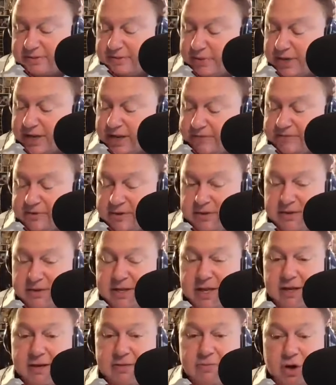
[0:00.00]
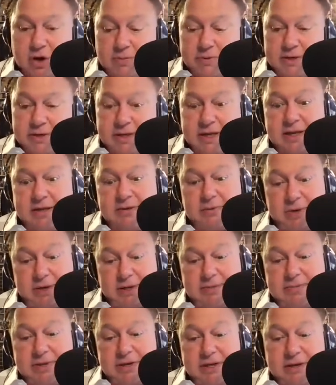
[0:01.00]
we have to take a moment and
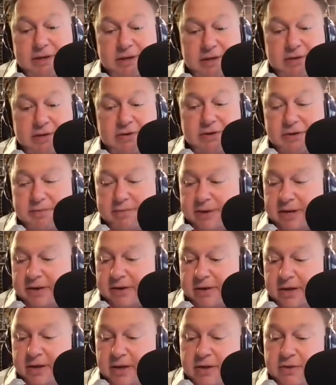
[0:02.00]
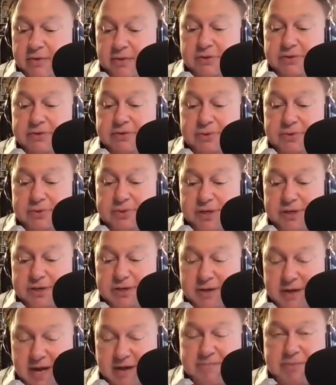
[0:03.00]
really be concerned about those who did
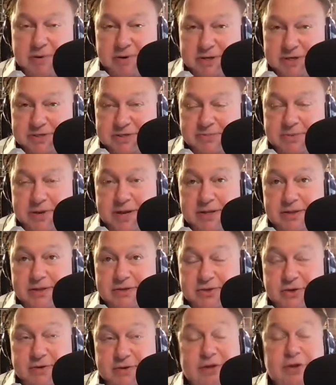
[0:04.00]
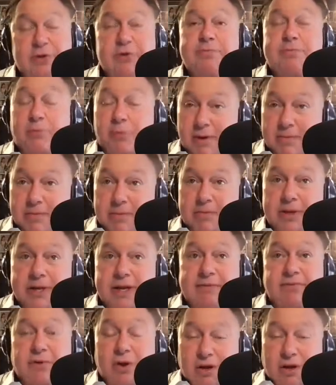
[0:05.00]
not participate in the survey, who probably
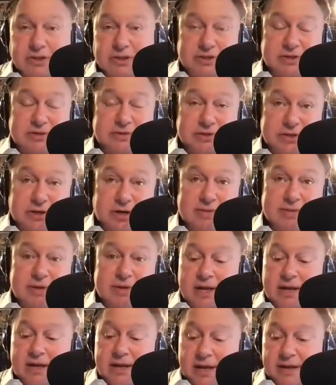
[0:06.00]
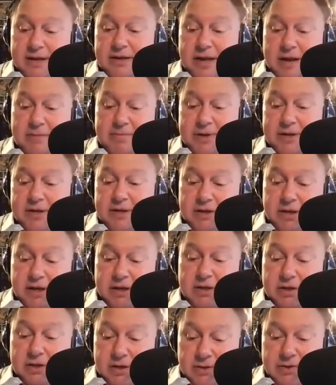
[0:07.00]
have lost their job and not being
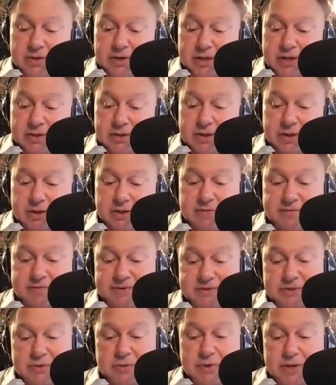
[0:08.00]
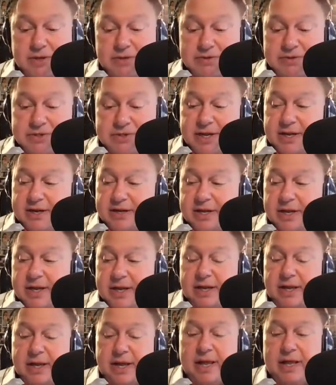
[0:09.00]
included in this survey. So we understand,
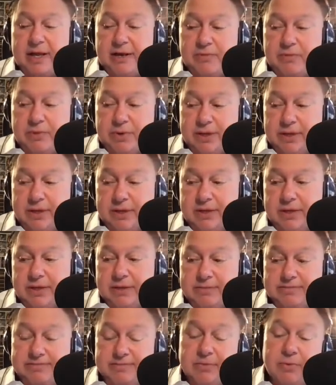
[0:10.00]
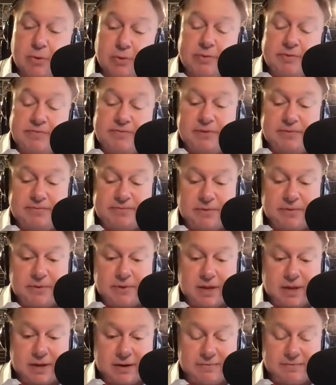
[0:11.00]
and we feel for a
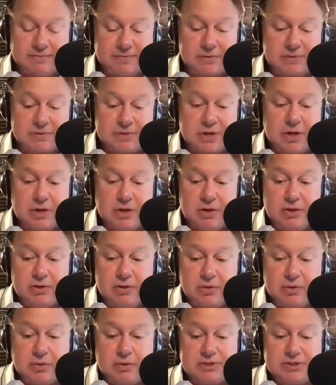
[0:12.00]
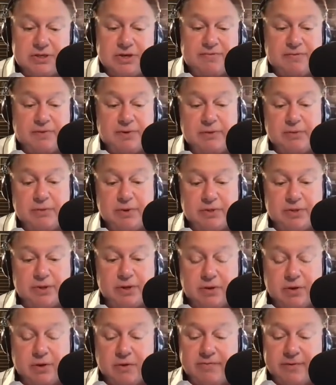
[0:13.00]
lot of the folks who are suffering with the
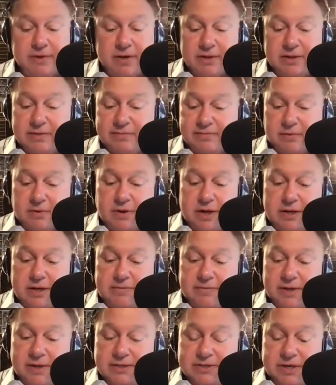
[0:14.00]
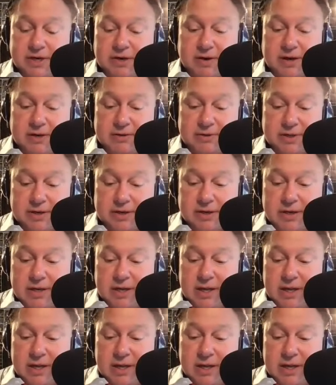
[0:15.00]
COVID and the variety of things that are out there.